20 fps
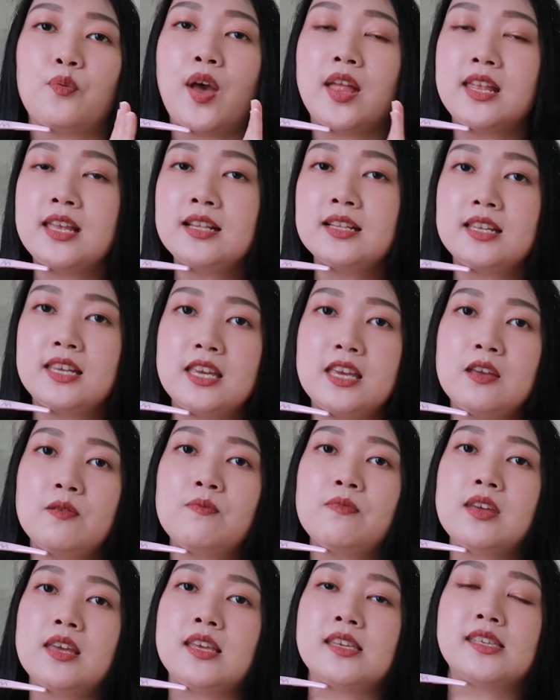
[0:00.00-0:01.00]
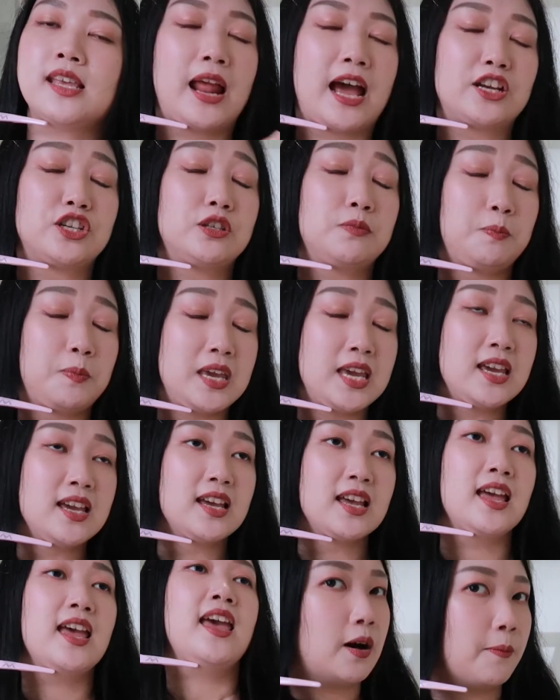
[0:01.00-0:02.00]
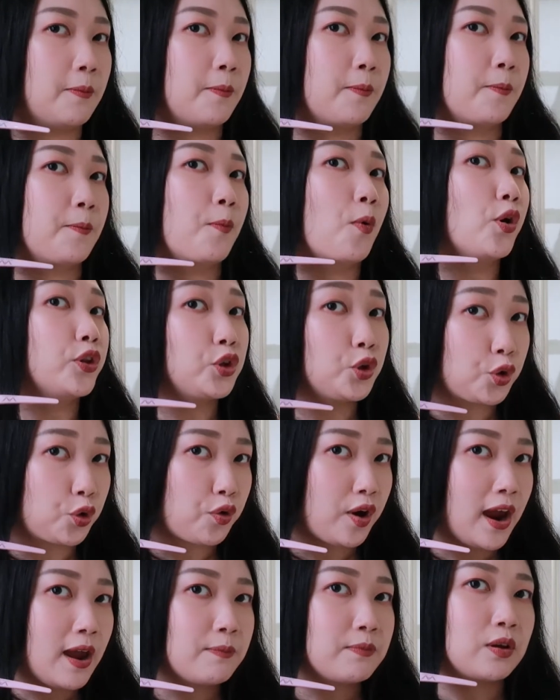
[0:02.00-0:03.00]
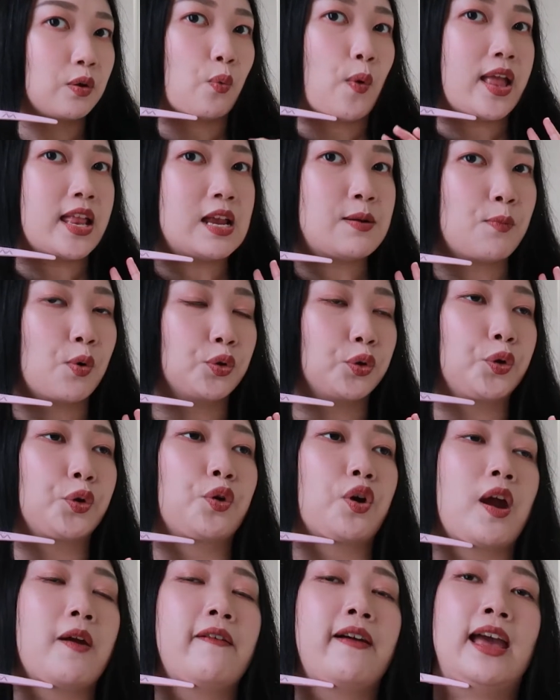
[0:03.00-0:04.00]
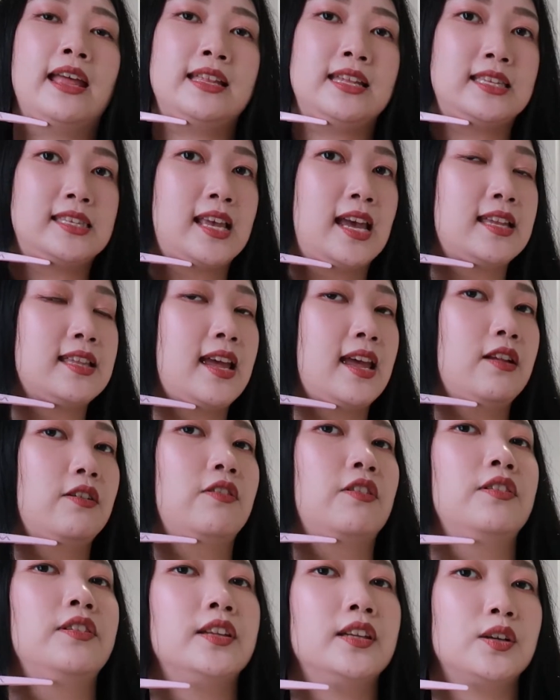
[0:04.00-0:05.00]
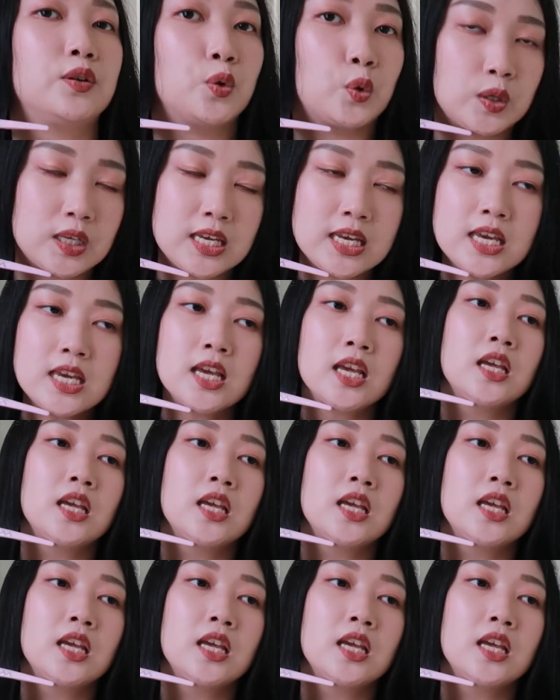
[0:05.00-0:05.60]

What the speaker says: wedding theme is blush pink. Her wedding monogram, I designed that on the cookie.